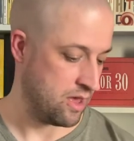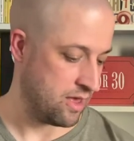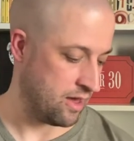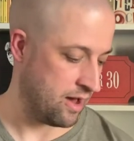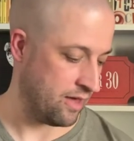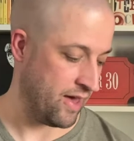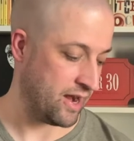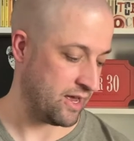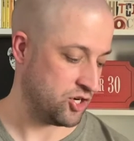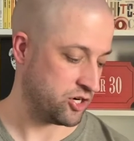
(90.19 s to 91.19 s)
uh,
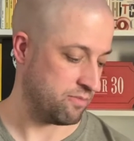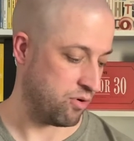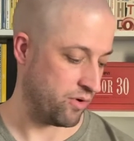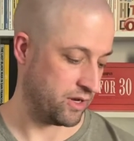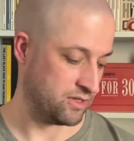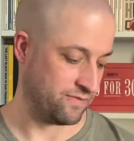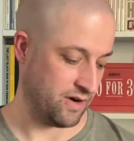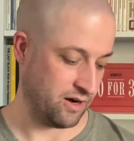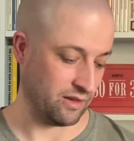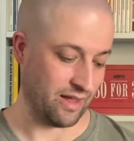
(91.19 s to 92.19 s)
that entry point is
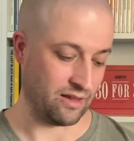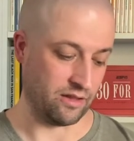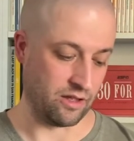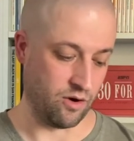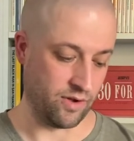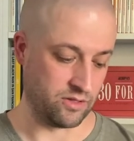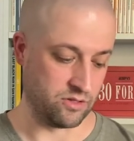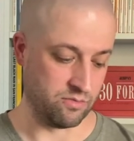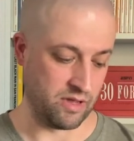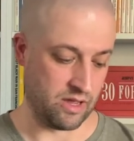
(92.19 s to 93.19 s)
very likely going
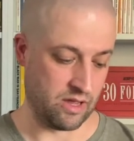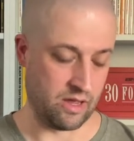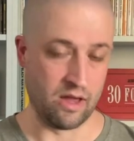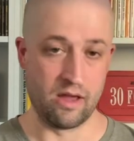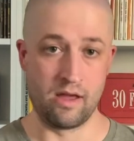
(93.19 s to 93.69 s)
to be